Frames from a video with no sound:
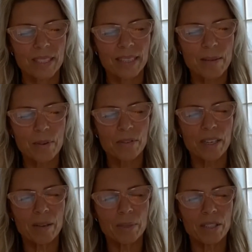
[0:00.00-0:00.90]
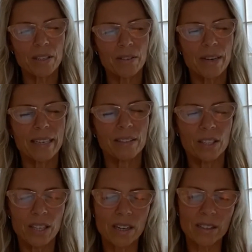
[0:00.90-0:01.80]
And then moving up to the crown
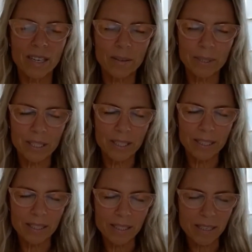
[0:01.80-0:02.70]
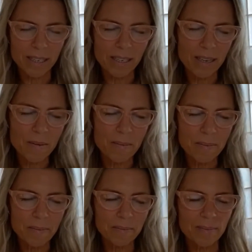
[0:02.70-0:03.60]
chakra, which is
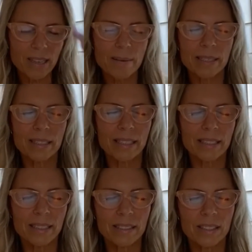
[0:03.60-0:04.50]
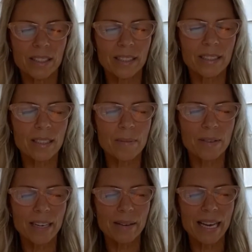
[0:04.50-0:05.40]
about 6 inches
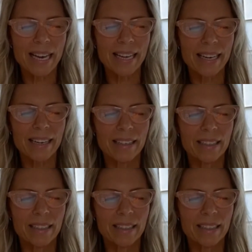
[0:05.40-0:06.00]
above our head.